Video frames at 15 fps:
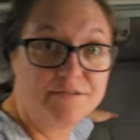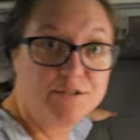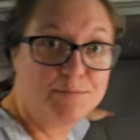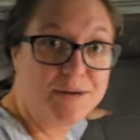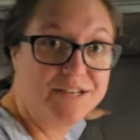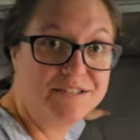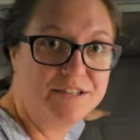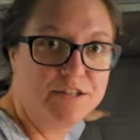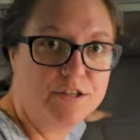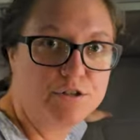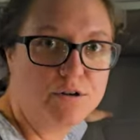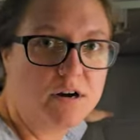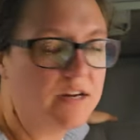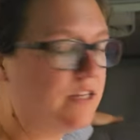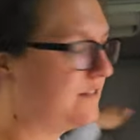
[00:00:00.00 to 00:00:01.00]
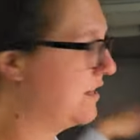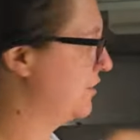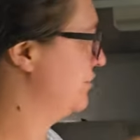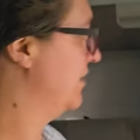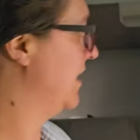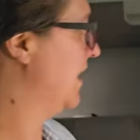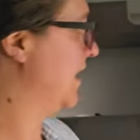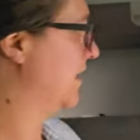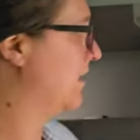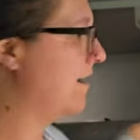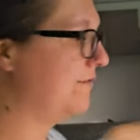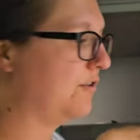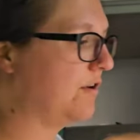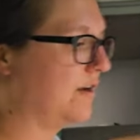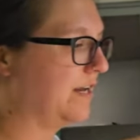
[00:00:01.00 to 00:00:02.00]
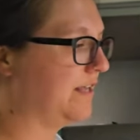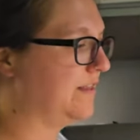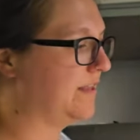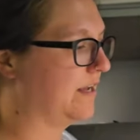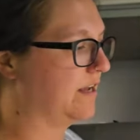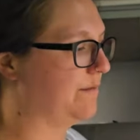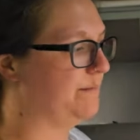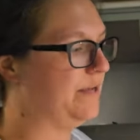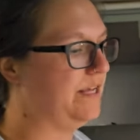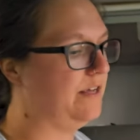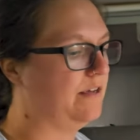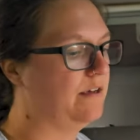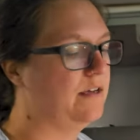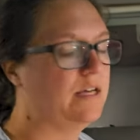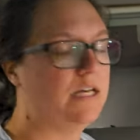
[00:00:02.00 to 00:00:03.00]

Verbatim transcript: of space in the trunk. It's actually got a cover on it that can be